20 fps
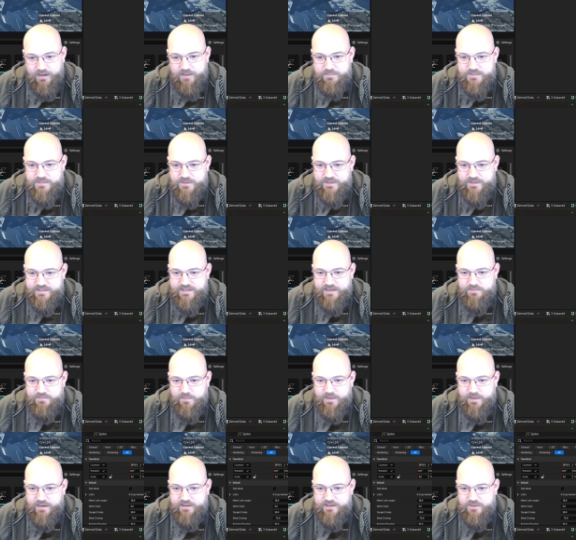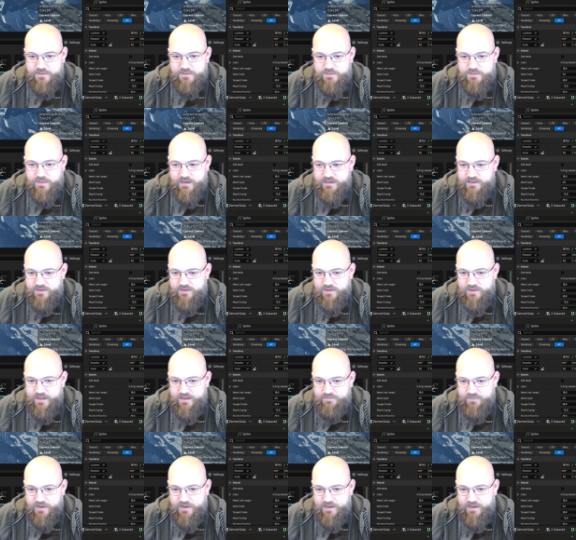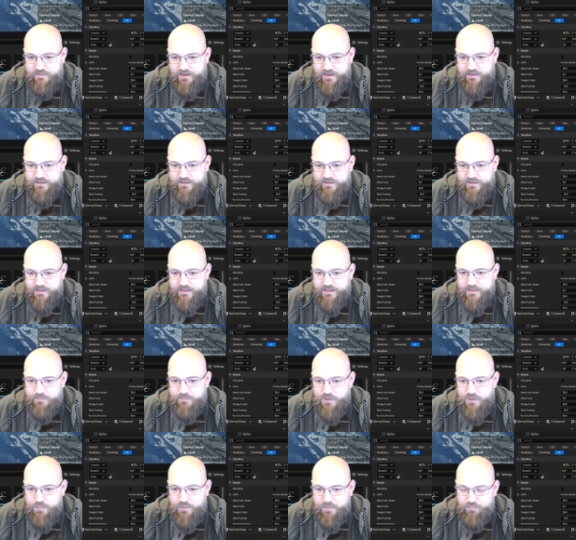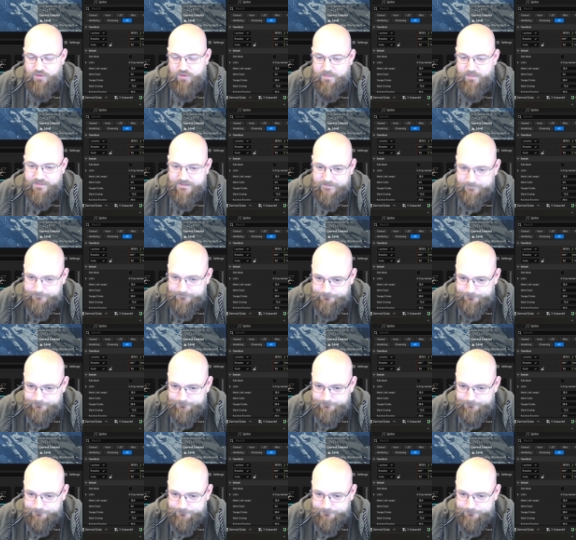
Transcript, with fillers: So instead what we can do is we can do it via a blueprint parameter